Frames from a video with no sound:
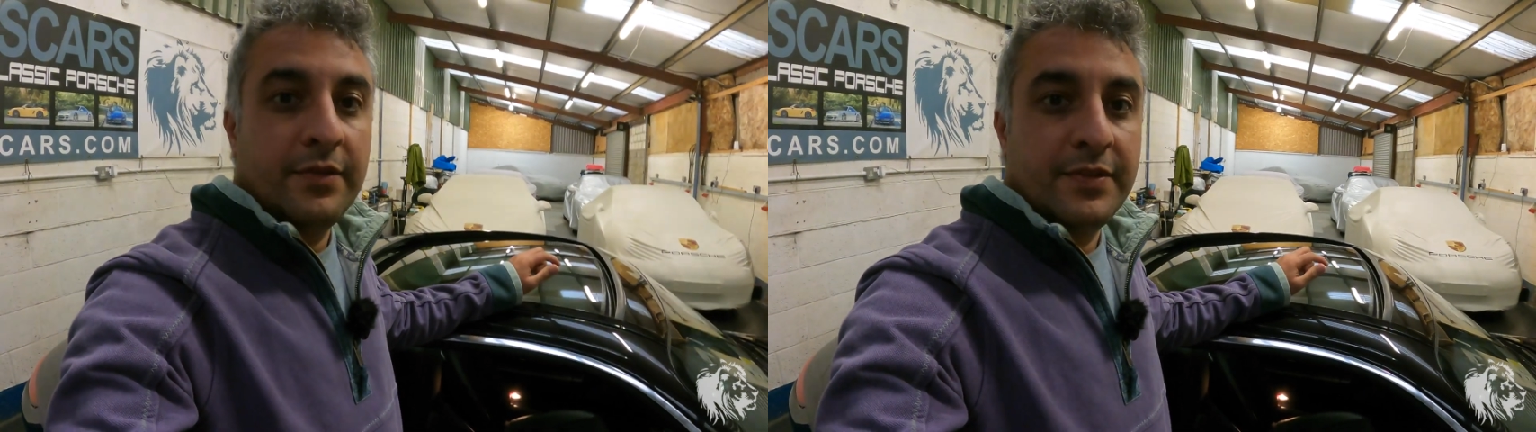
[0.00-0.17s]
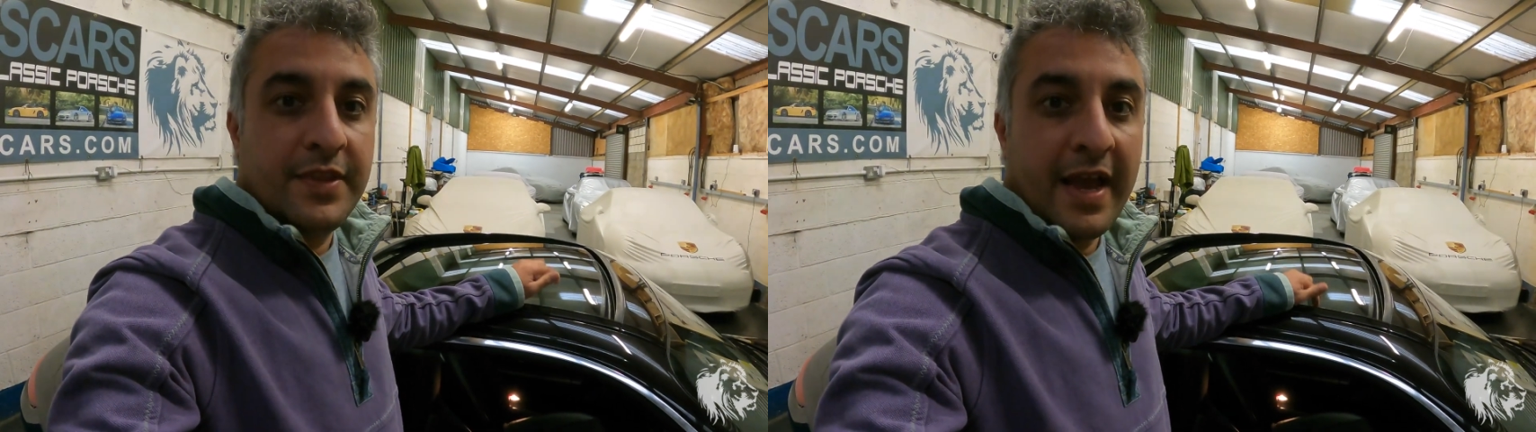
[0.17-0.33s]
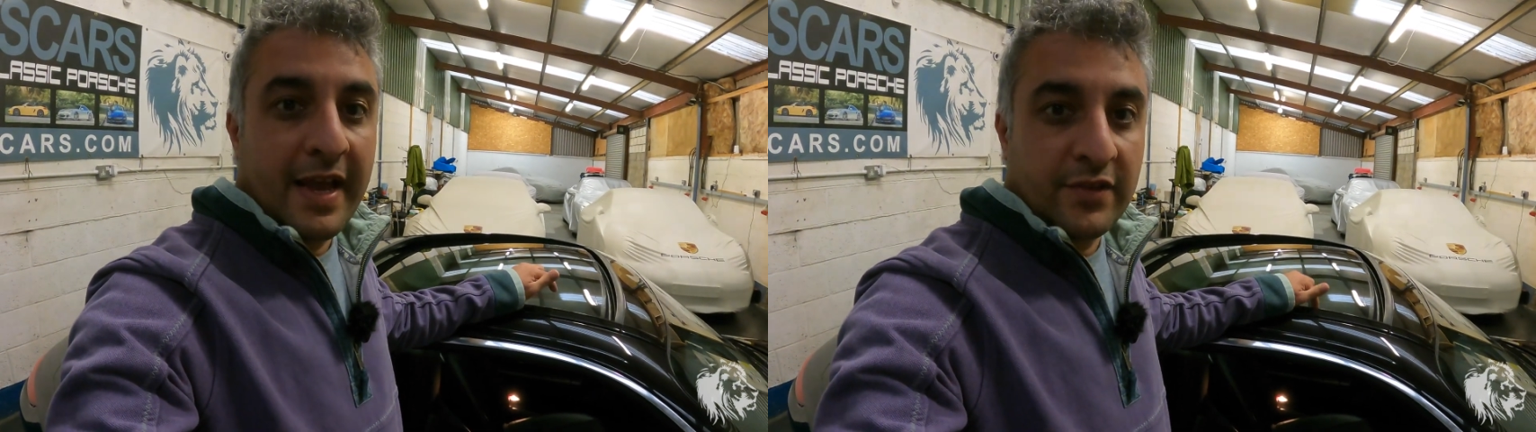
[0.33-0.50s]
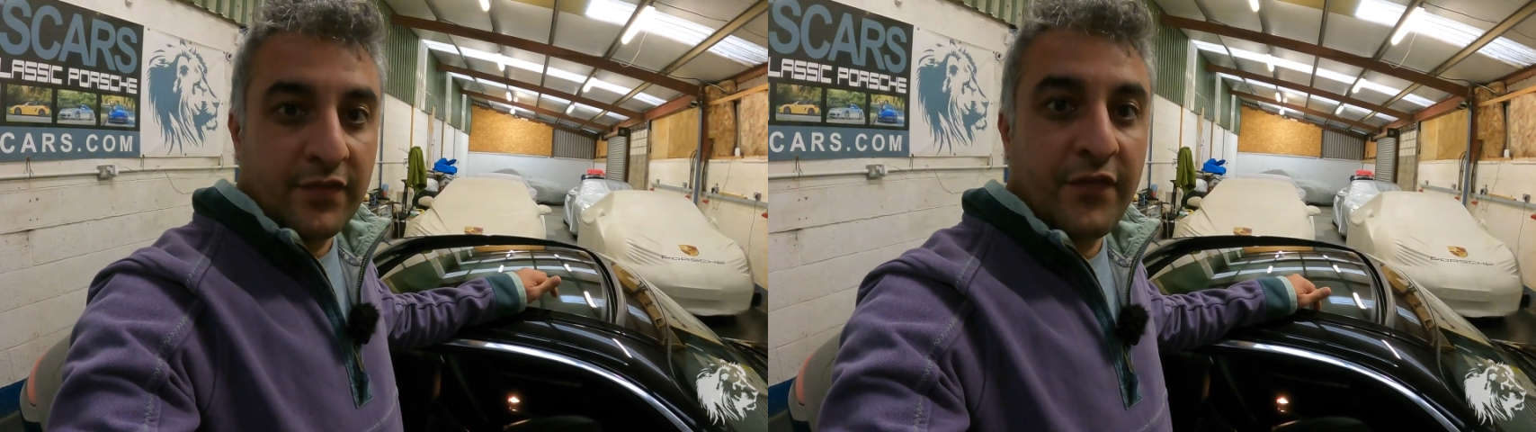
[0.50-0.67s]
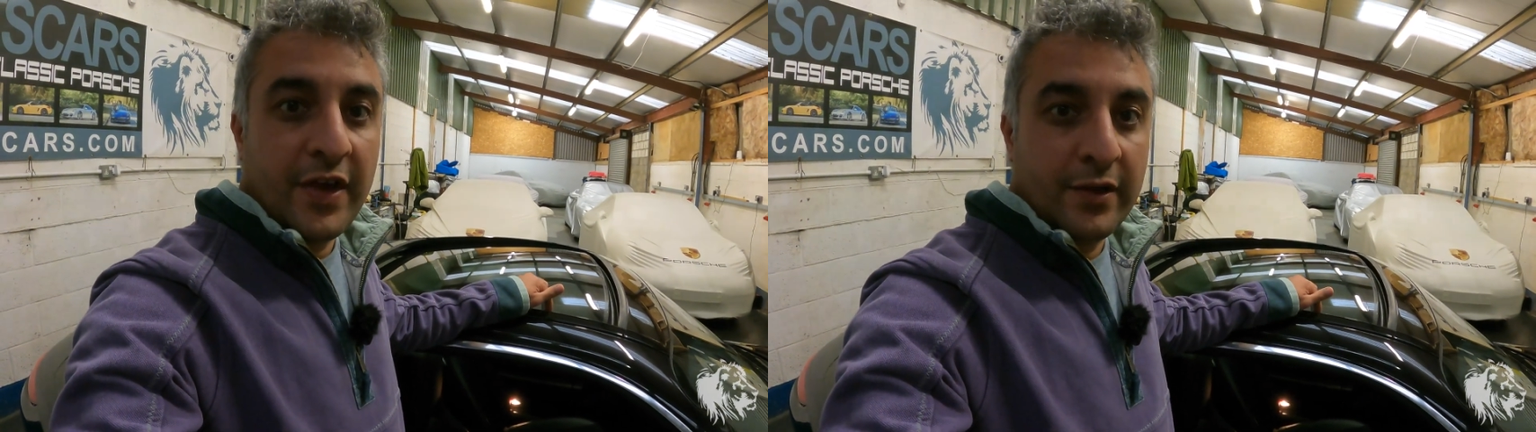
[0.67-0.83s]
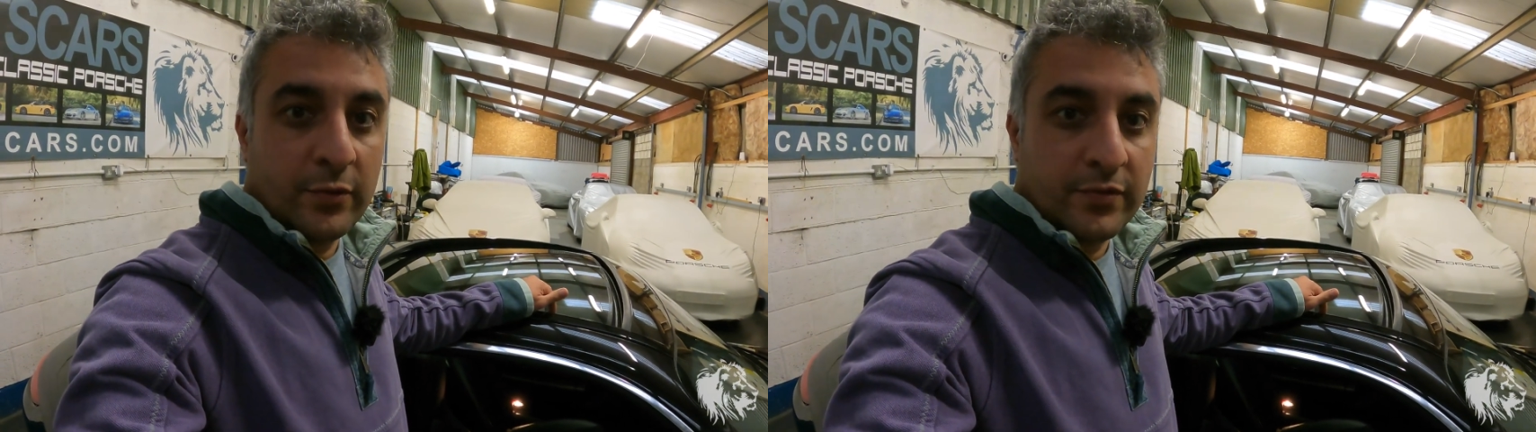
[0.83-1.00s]
that has
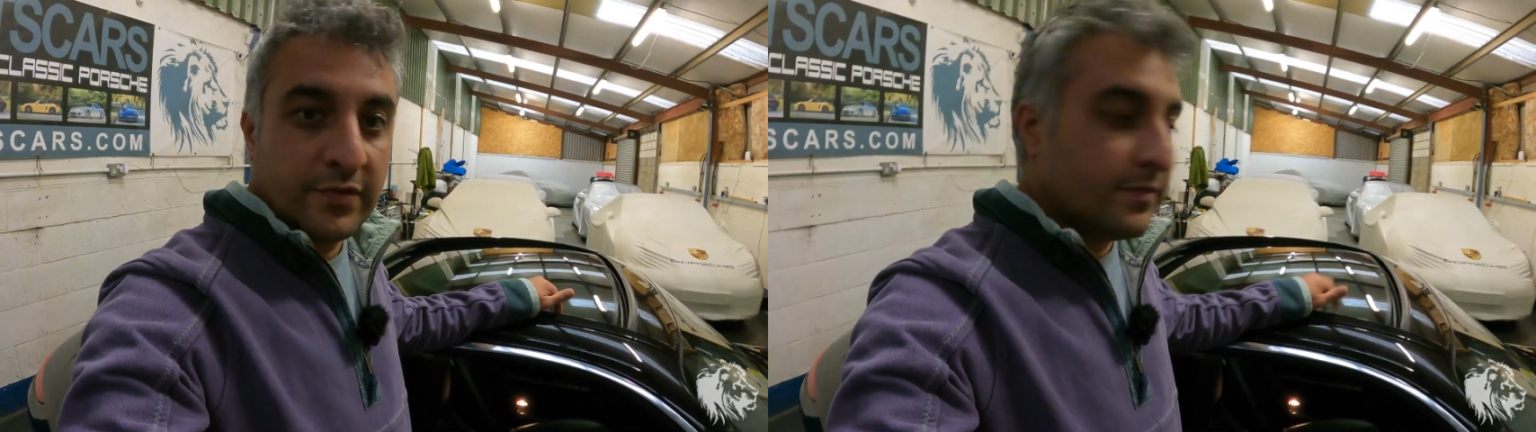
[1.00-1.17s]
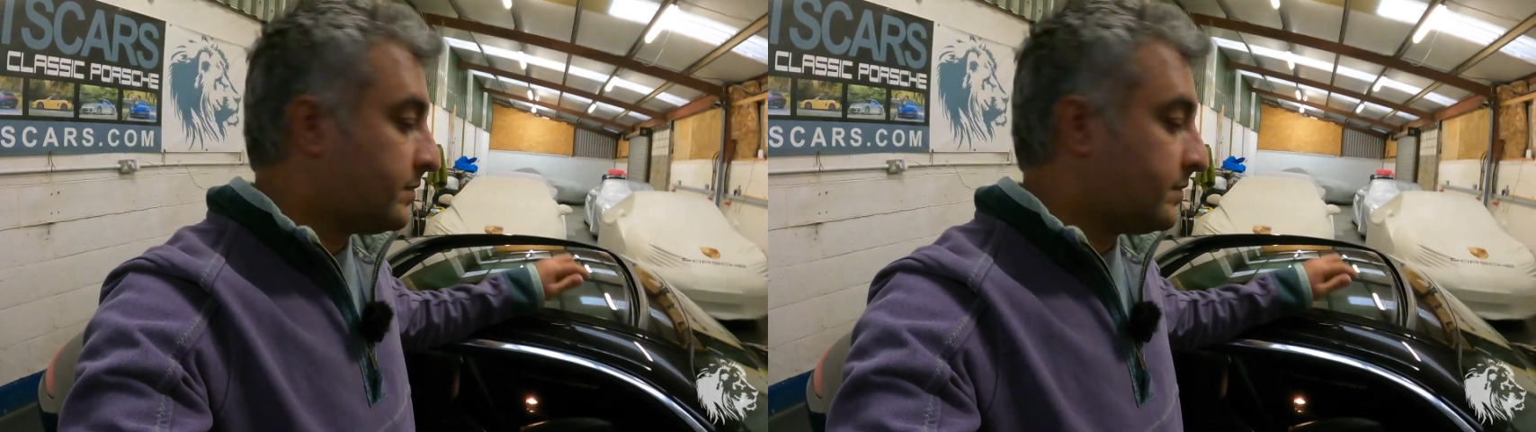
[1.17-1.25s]
failed.